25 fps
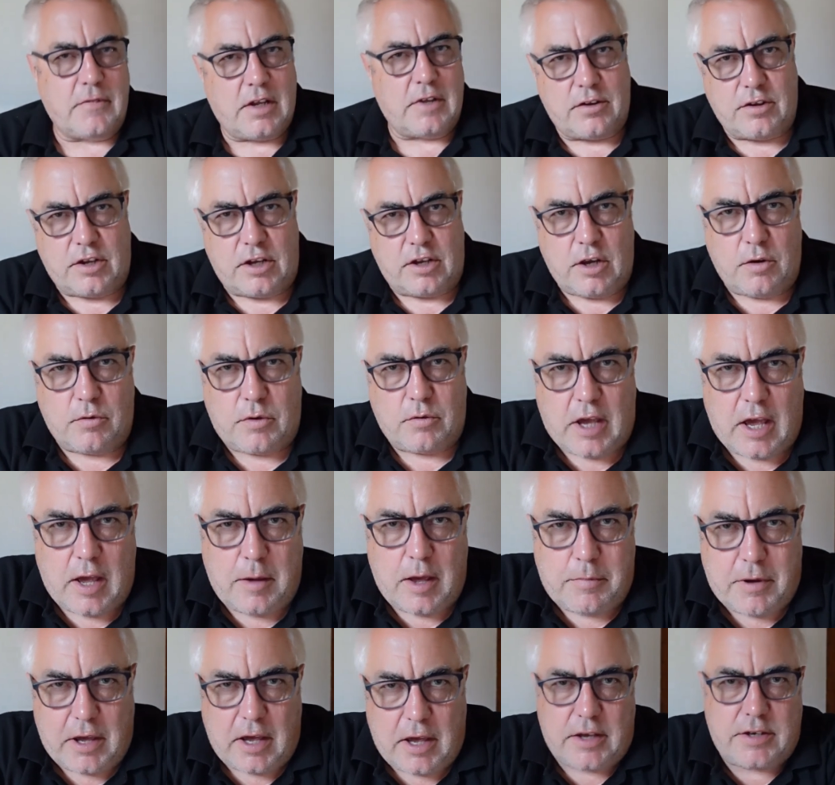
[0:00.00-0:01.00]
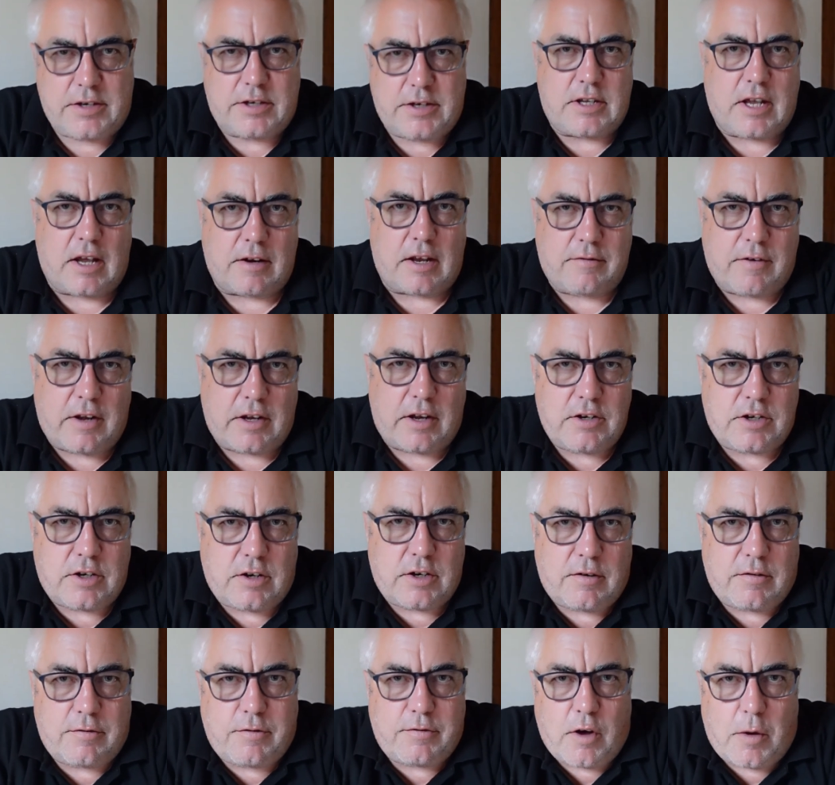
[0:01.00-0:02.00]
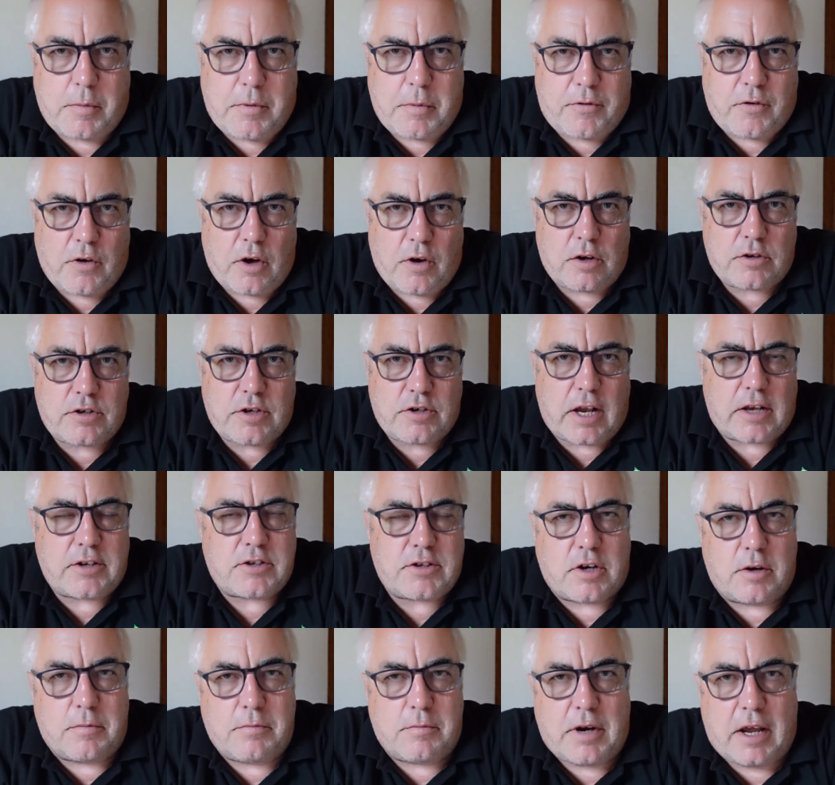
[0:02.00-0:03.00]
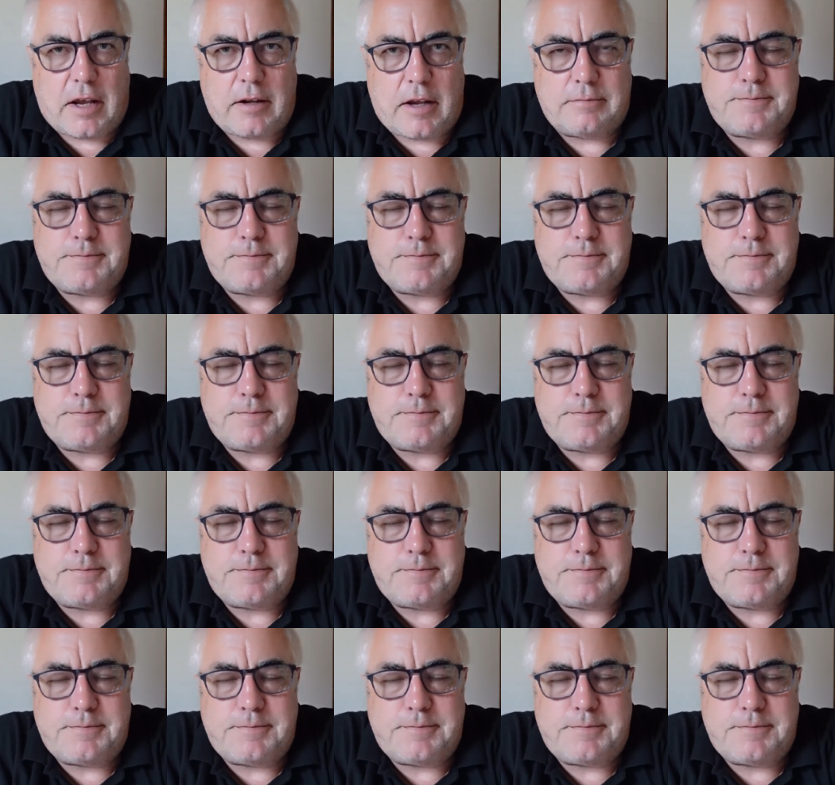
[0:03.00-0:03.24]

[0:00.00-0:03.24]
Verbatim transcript: the UK based Adventure 4x4 Treks company.